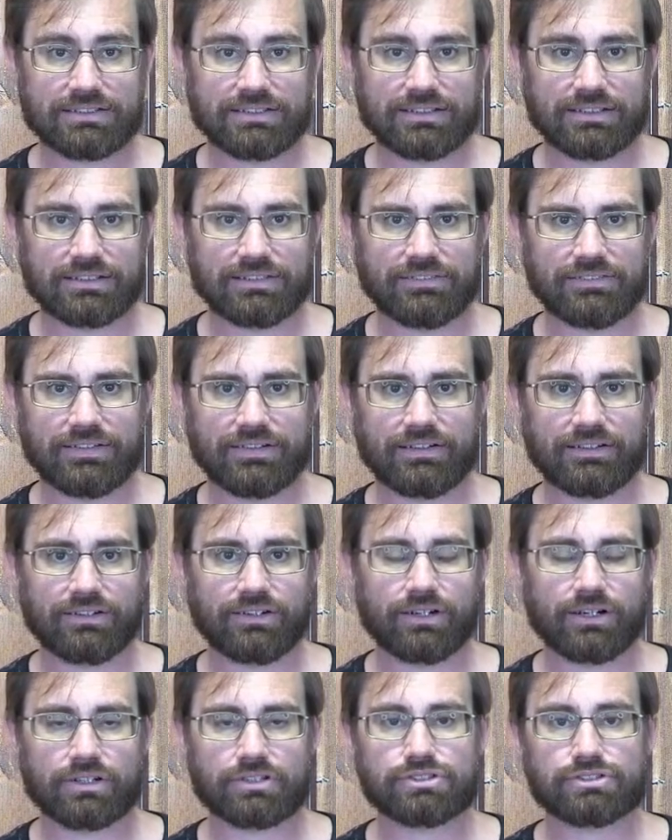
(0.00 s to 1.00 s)
there
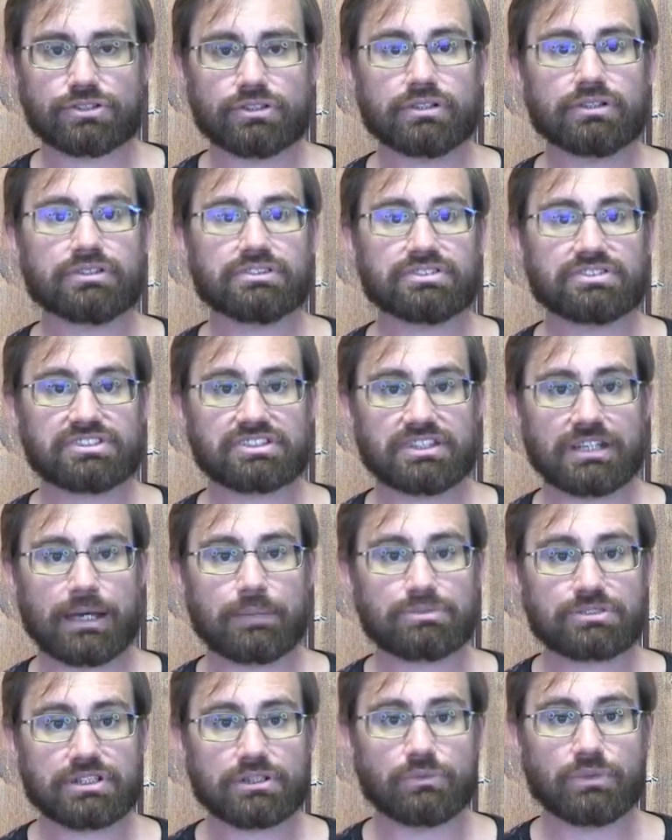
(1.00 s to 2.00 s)
are certain
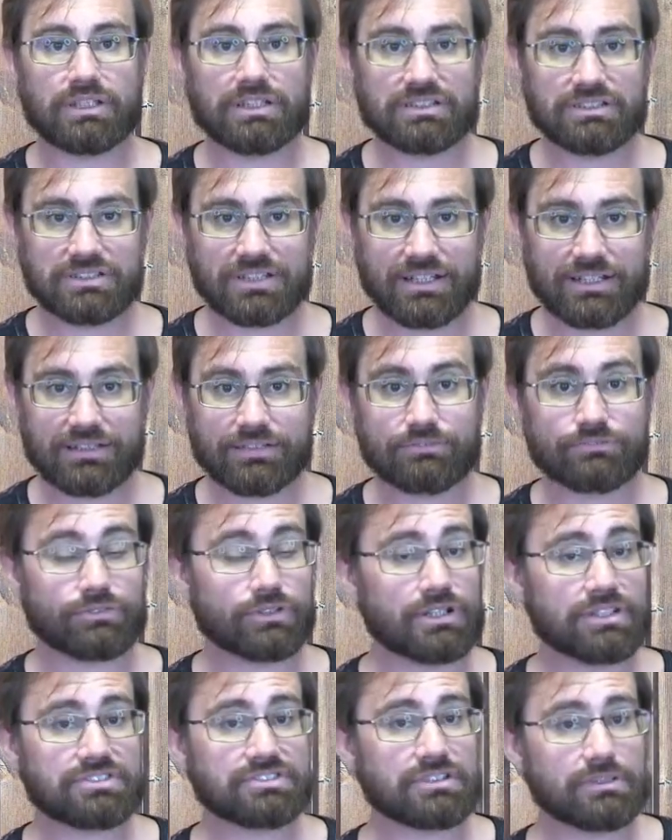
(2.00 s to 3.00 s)
steps that we can take,
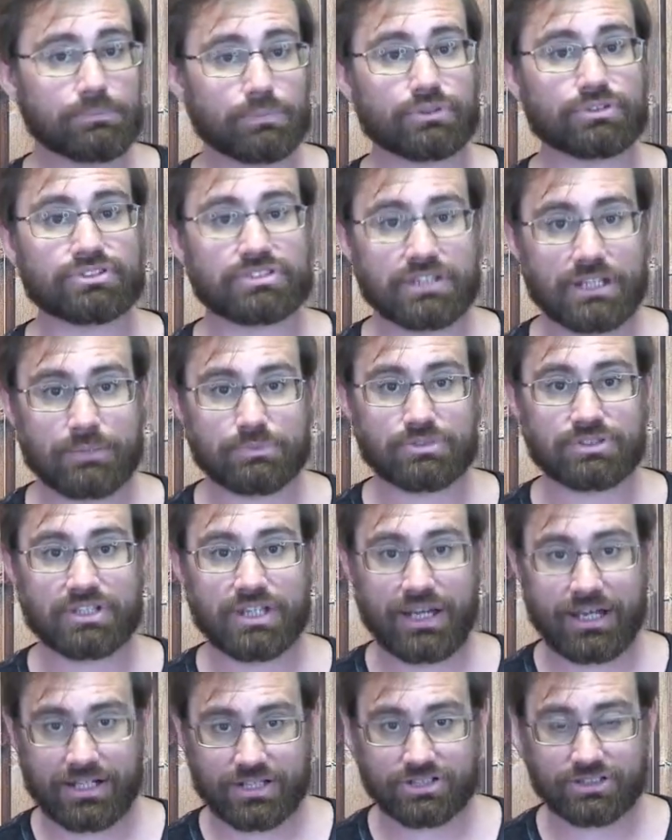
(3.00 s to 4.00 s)
very simple steps
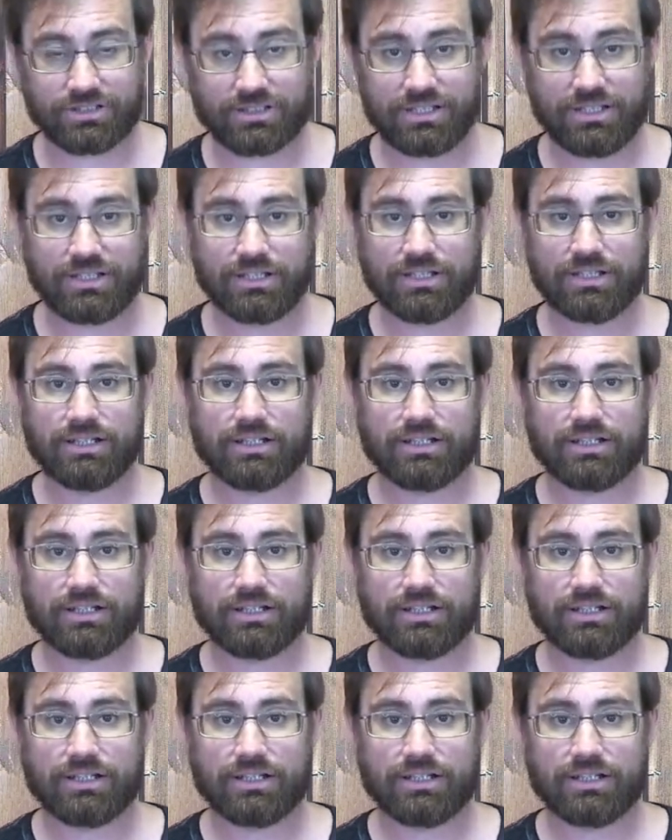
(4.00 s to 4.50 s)
actually,